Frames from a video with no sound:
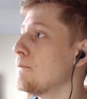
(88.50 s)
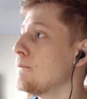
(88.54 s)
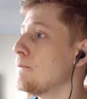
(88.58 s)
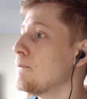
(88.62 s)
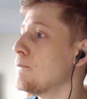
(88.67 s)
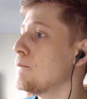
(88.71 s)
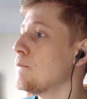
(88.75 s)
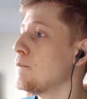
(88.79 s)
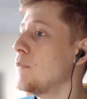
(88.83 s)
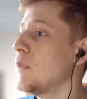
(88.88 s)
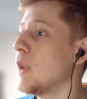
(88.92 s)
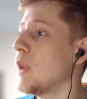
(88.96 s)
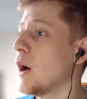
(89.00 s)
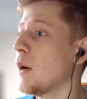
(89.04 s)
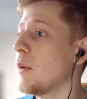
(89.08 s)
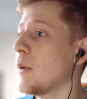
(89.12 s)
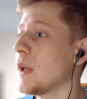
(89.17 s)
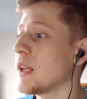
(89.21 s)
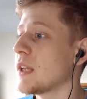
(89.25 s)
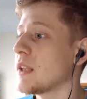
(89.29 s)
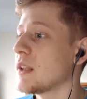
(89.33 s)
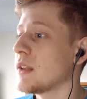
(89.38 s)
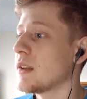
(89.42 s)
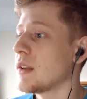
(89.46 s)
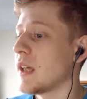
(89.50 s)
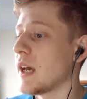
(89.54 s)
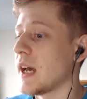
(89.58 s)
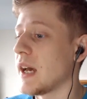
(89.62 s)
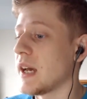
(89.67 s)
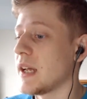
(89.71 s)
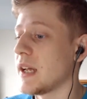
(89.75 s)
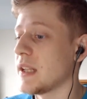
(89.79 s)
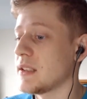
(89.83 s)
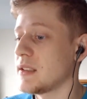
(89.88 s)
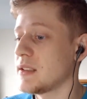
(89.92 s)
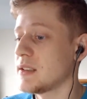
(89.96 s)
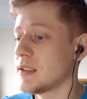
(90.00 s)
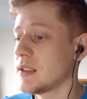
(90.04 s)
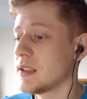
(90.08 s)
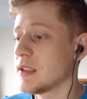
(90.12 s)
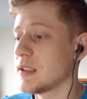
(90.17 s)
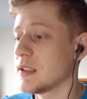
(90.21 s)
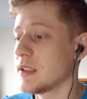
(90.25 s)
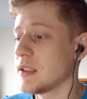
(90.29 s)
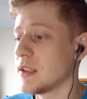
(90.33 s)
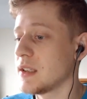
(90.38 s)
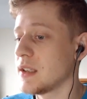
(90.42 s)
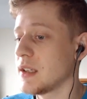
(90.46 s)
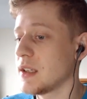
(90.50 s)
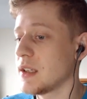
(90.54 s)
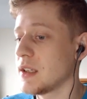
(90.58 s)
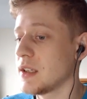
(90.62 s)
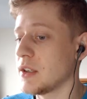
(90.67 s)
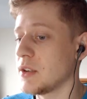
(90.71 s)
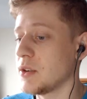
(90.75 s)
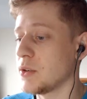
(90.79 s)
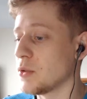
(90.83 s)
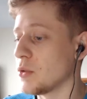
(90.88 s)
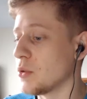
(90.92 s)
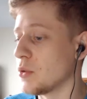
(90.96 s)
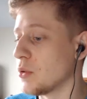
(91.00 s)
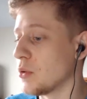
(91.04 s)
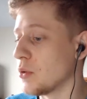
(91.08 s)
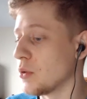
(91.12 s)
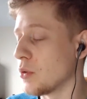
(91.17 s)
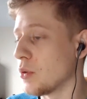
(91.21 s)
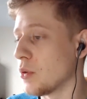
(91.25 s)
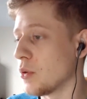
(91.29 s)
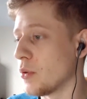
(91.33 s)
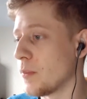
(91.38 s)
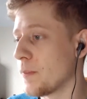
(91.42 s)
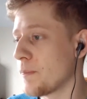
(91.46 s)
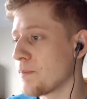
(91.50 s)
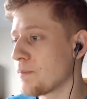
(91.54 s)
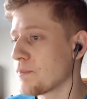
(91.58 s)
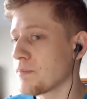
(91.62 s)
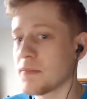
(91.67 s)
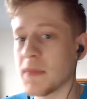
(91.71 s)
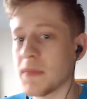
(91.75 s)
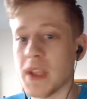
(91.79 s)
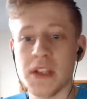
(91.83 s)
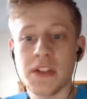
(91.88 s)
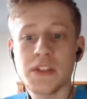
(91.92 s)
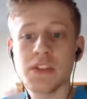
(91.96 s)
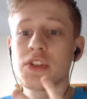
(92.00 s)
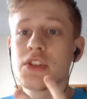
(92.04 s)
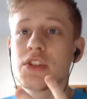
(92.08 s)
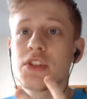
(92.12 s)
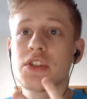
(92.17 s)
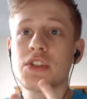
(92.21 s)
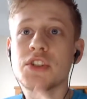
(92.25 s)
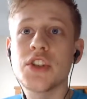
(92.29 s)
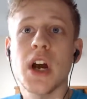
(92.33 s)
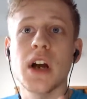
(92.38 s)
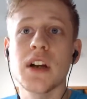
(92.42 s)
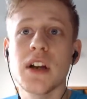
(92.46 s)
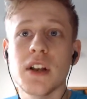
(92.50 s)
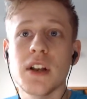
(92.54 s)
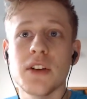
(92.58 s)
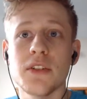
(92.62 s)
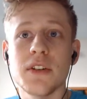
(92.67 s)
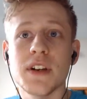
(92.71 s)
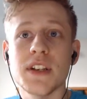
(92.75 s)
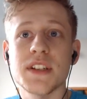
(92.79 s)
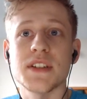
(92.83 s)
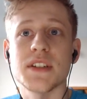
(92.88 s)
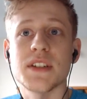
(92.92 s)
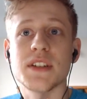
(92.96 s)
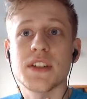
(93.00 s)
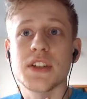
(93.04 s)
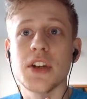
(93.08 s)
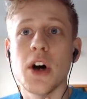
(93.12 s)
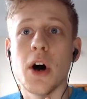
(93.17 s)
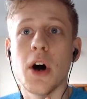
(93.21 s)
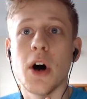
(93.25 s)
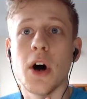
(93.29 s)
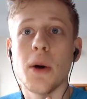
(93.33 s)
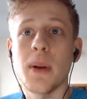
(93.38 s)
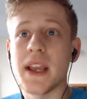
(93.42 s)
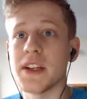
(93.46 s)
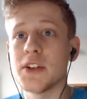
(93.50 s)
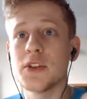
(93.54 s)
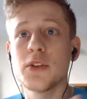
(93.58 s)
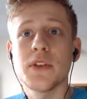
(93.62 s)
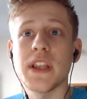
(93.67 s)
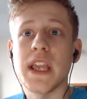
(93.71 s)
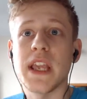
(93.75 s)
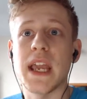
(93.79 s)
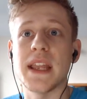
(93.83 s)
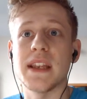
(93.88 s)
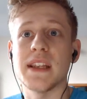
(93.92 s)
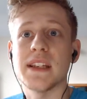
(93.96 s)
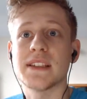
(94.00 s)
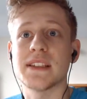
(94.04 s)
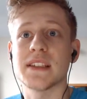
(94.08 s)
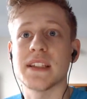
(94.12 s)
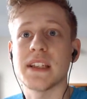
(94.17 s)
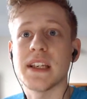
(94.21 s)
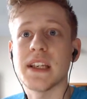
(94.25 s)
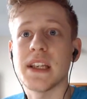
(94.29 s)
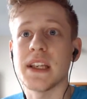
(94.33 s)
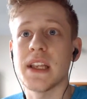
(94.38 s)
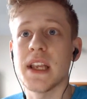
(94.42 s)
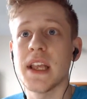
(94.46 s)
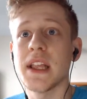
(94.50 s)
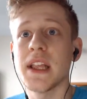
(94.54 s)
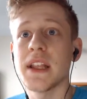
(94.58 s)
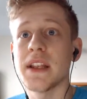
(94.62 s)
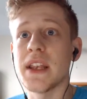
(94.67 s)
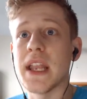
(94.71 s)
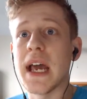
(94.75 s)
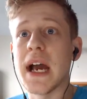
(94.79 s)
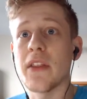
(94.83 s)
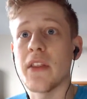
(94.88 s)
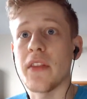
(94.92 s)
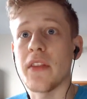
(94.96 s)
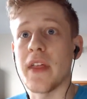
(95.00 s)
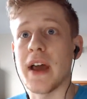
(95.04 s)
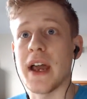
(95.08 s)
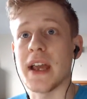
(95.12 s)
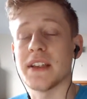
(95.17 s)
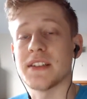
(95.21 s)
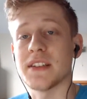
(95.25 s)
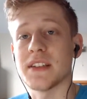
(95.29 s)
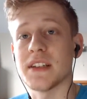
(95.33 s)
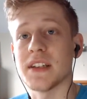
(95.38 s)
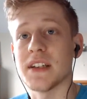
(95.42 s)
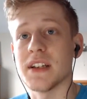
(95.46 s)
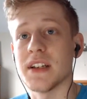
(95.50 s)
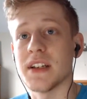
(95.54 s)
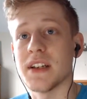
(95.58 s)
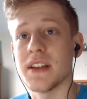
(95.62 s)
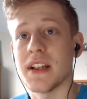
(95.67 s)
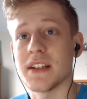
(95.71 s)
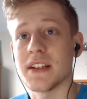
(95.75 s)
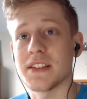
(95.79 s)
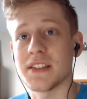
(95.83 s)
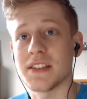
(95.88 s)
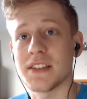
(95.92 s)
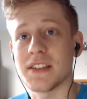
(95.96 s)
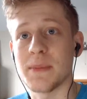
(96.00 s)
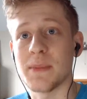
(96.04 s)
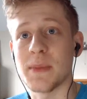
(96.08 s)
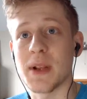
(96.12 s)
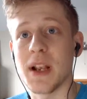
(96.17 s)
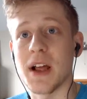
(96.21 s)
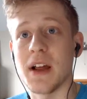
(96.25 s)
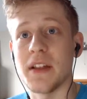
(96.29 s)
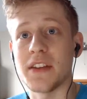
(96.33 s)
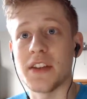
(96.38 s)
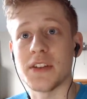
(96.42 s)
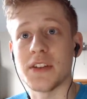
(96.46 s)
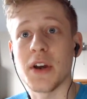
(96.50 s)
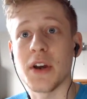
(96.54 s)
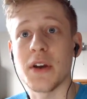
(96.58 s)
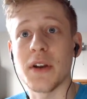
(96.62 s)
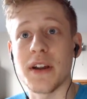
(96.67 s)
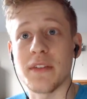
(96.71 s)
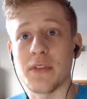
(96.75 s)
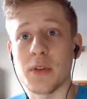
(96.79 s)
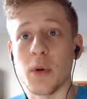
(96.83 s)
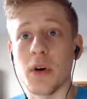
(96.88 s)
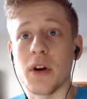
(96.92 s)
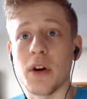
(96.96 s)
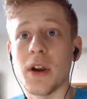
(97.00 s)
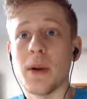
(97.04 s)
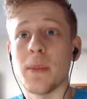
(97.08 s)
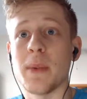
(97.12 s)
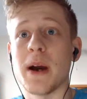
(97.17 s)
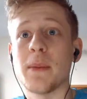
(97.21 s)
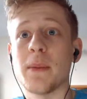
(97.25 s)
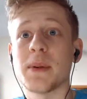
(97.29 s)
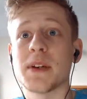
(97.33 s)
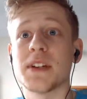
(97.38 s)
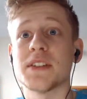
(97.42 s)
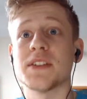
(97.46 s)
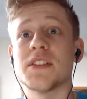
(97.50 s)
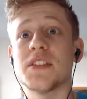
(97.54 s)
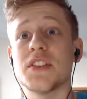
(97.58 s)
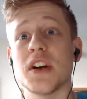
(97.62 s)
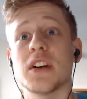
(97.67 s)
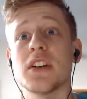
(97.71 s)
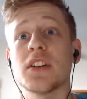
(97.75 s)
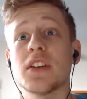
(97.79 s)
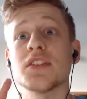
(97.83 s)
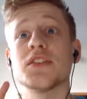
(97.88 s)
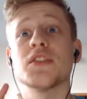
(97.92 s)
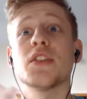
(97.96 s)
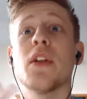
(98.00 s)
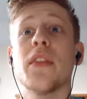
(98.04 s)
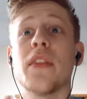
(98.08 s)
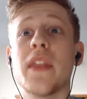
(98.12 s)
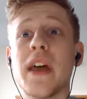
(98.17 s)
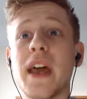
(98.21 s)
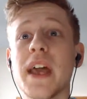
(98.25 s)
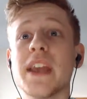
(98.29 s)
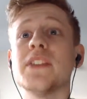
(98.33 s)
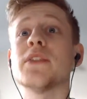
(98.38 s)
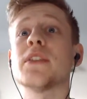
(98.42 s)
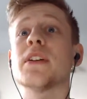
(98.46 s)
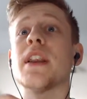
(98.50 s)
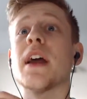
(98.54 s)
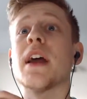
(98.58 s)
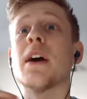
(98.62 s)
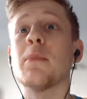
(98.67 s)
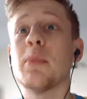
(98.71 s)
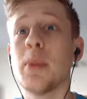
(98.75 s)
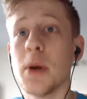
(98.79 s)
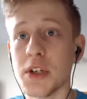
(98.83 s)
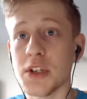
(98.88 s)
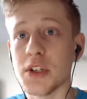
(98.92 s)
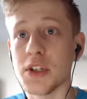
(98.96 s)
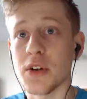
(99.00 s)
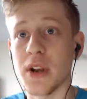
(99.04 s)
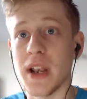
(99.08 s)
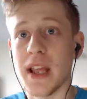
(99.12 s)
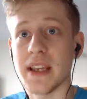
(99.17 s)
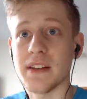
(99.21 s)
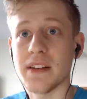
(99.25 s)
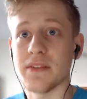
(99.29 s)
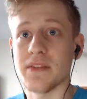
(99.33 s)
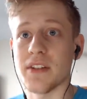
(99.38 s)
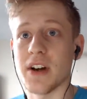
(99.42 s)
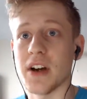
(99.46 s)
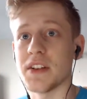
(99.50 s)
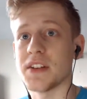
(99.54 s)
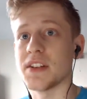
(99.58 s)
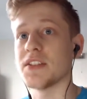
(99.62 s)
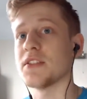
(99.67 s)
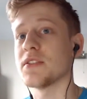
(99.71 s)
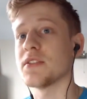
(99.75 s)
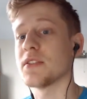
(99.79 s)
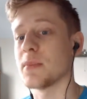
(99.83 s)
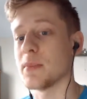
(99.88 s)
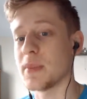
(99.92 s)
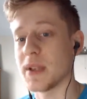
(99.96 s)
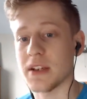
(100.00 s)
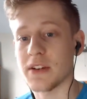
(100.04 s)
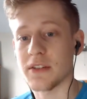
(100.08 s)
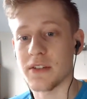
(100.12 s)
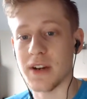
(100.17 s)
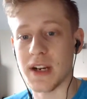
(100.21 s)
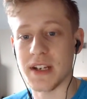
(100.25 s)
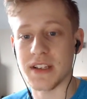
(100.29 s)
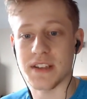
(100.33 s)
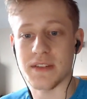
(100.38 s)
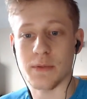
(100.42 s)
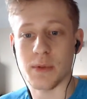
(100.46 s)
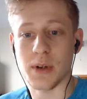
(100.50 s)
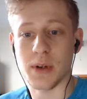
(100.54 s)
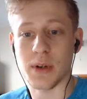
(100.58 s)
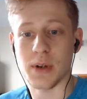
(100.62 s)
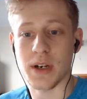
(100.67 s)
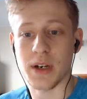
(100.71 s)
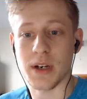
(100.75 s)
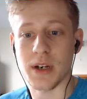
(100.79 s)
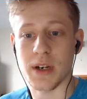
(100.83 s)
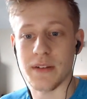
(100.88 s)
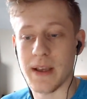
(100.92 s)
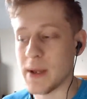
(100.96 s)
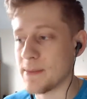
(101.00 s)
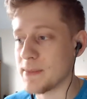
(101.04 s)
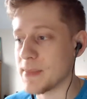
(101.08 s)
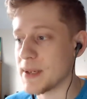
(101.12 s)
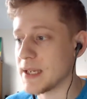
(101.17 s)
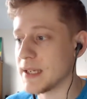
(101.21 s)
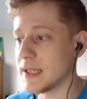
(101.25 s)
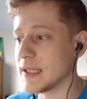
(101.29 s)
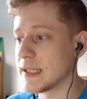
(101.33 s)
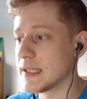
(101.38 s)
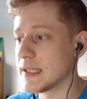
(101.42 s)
knowing that your jungler is in the top lane, you're the ADC. Now that's a stimuli that you don't have to worry about because the jungler's not there. You can now push your lane advantage, you can be aggressive, whatever that may be.